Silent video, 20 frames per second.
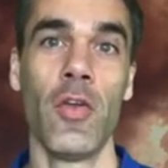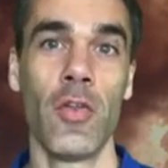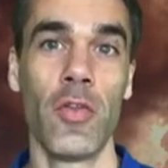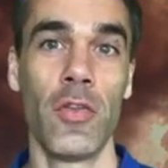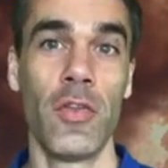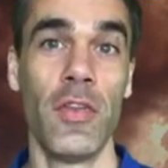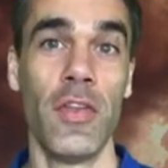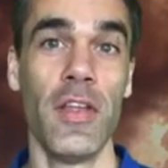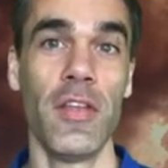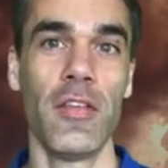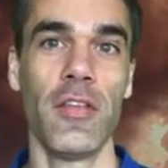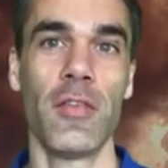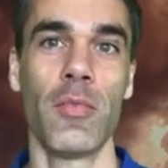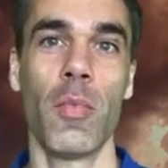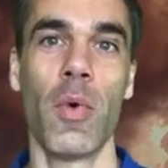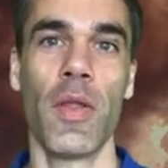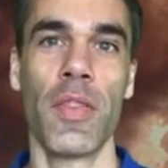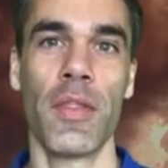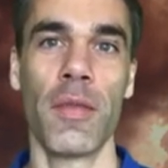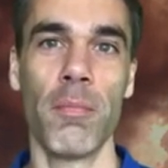This is
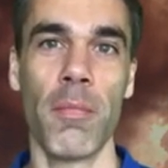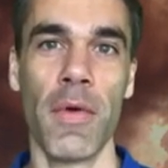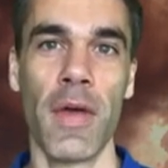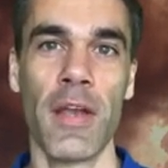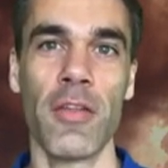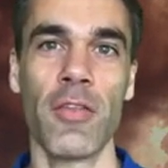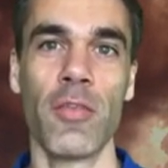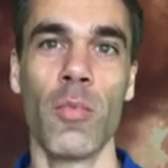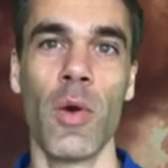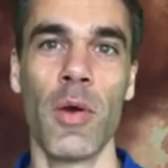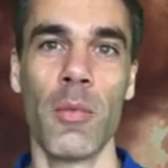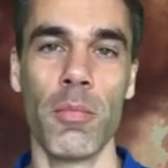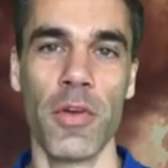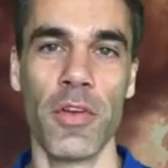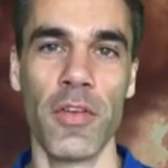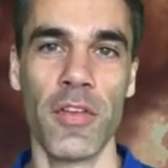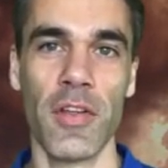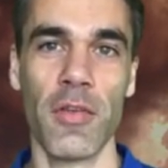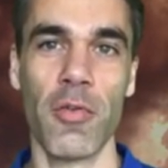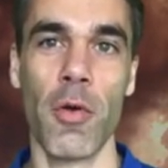what the minus
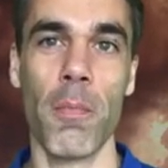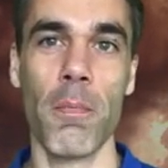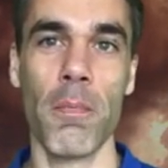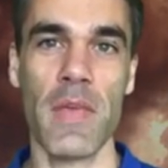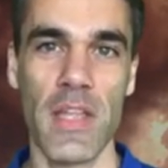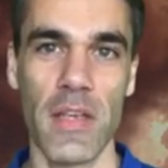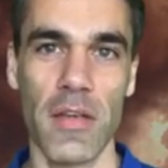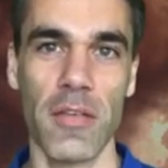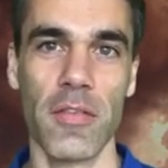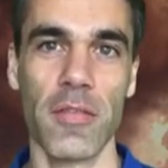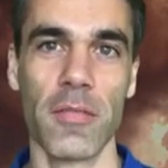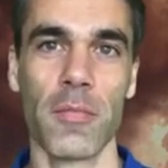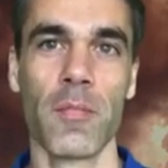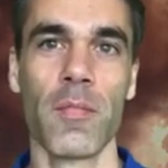1.0 means.